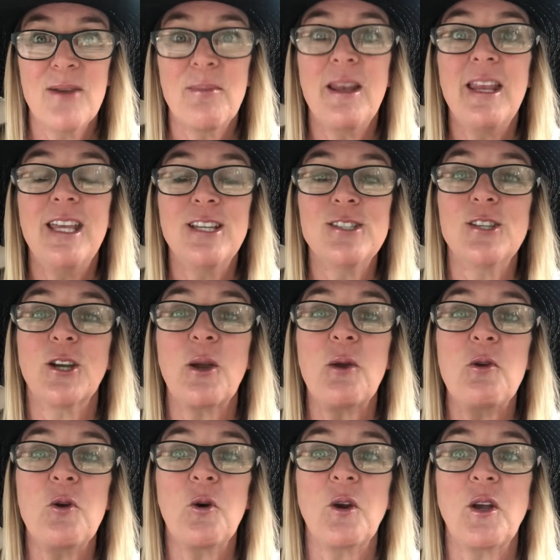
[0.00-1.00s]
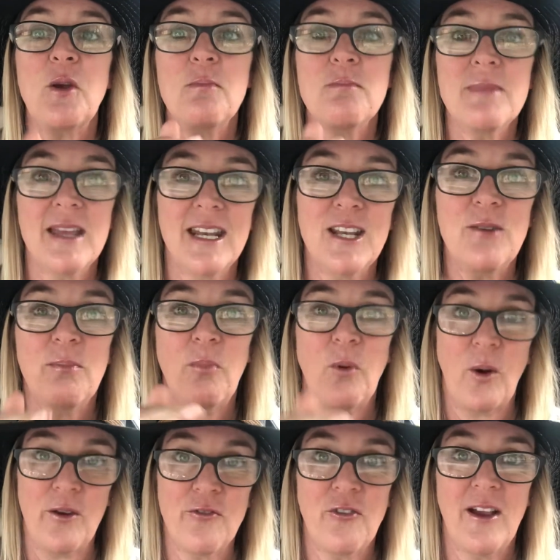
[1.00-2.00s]
But he is your committed
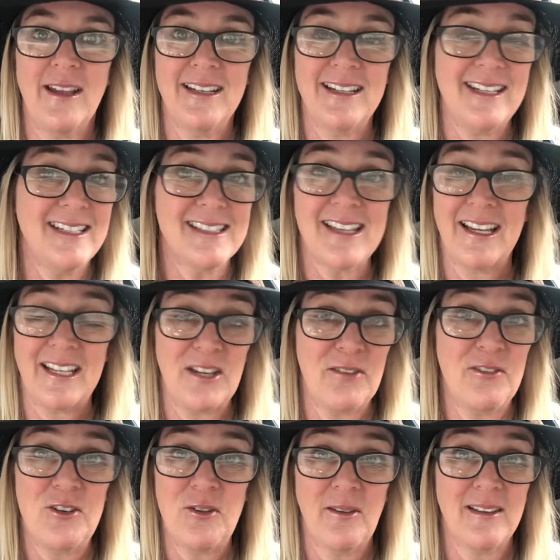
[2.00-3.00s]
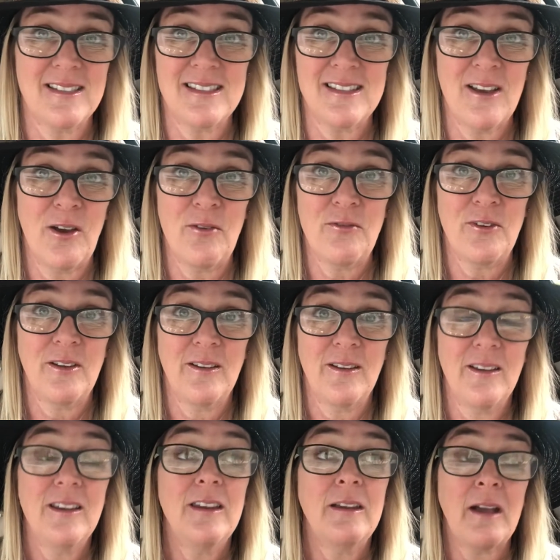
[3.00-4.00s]
boyfriend and he's not giving you that stuff.
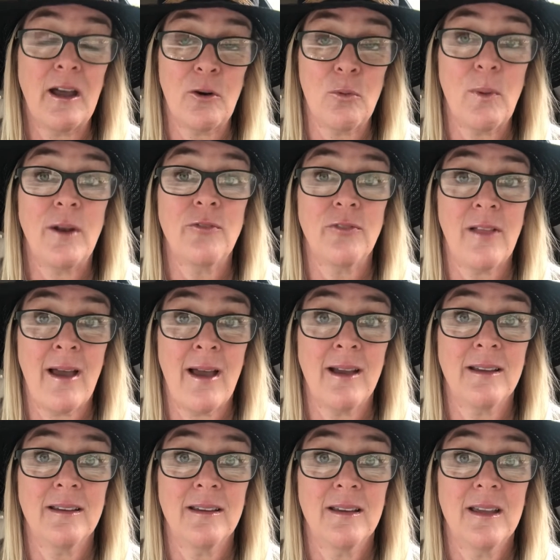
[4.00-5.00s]
You got a red flag.